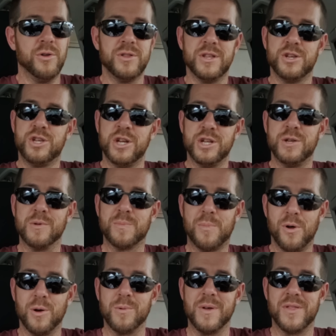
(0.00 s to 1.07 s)
the shit she was
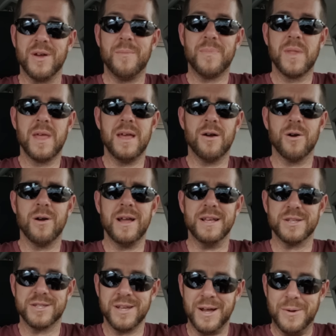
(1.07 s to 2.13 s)
pulling with
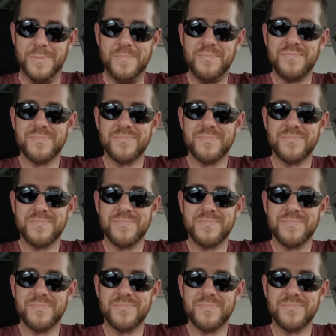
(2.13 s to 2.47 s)
his son.